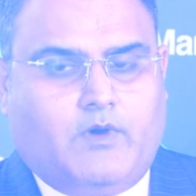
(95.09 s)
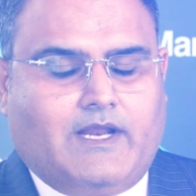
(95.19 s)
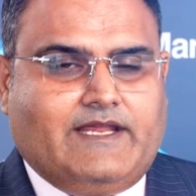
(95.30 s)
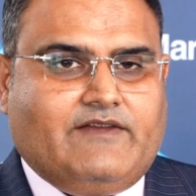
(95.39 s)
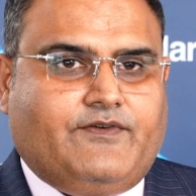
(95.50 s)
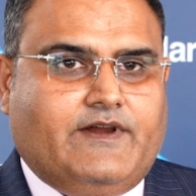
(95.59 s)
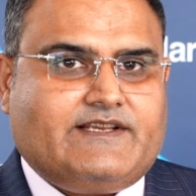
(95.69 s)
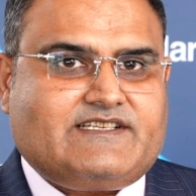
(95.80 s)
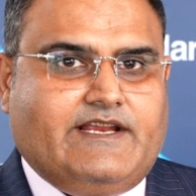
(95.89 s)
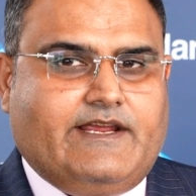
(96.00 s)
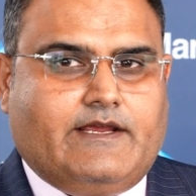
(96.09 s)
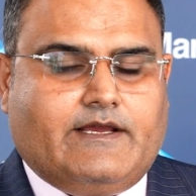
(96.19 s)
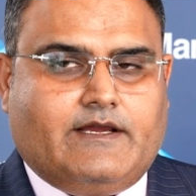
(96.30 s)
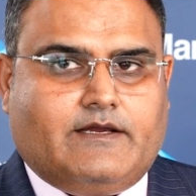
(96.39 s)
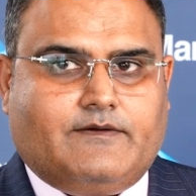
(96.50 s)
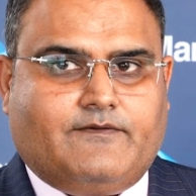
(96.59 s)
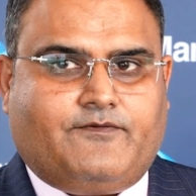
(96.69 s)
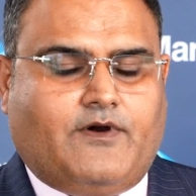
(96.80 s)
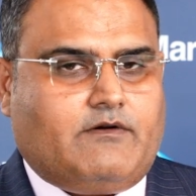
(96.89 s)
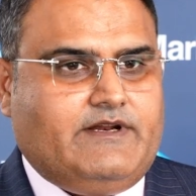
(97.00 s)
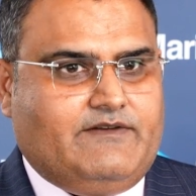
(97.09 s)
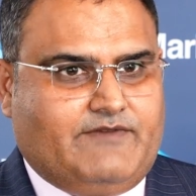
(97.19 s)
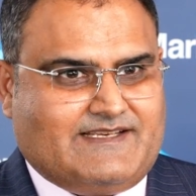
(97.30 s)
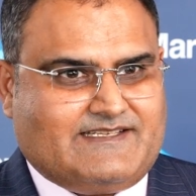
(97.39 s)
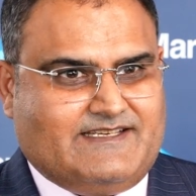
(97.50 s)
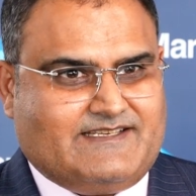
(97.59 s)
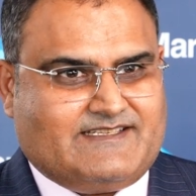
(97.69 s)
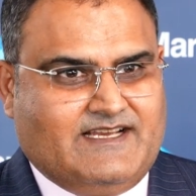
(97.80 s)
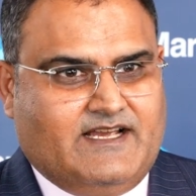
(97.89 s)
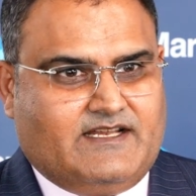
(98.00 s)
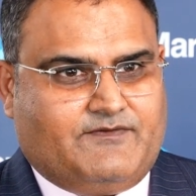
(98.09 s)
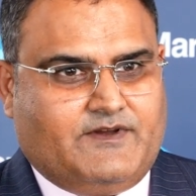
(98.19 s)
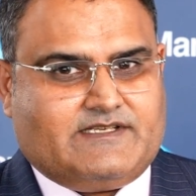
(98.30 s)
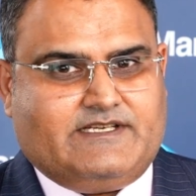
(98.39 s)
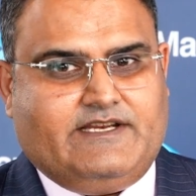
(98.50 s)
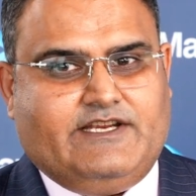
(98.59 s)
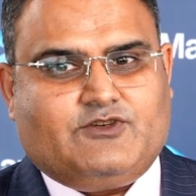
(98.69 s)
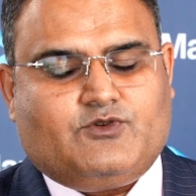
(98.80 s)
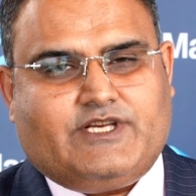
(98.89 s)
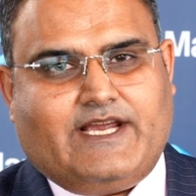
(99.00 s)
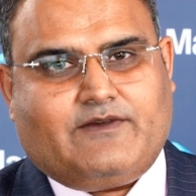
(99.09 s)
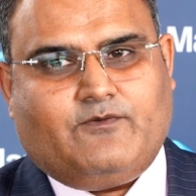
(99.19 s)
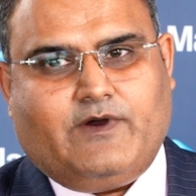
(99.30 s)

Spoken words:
Well, I think firstly, foreign investors, they firstly need to check